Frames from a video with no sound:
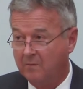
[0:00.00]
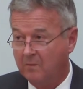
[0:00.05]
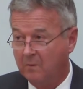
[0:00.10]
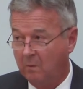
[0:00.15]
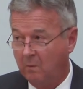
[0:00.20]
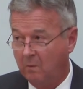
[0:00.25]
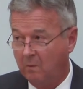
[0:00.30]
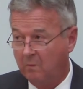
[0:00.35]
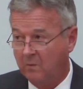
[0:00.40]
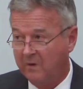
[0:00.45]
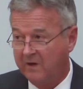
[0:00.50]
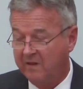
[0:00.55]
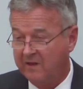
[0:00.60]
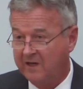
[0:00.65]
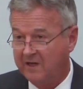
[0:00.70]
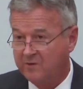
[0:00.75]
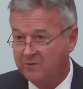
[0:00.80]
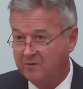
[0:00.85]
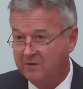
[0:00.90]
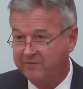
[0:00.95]
what I
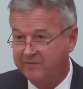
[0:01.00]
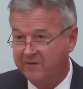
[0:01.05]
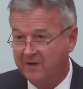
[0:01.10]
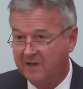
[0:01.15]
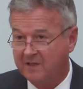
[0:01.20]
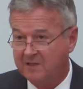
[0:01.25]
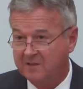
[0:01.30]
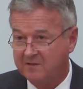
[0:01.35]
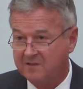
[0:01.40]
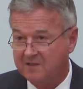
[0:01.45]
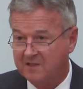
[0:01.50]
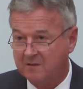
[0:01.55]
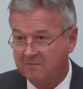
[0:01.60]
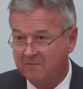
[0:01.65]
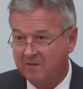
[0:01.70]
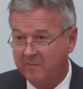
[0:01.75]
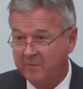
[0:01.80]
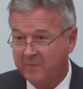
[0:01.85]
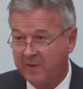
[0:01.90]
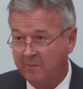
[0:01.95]
think is referred to as the
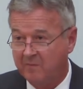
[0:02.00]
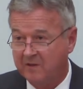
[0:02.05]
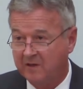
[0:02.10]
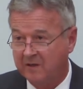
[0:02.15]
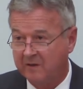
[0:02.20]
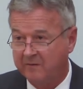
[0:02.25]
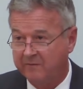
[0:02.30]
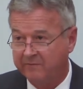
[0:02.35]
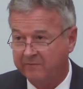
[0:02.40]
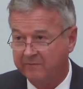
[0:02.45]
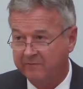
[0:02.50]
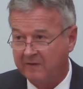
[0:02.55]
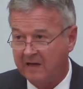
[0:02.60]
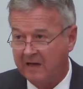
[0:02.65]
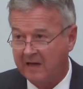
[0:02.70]
Republic of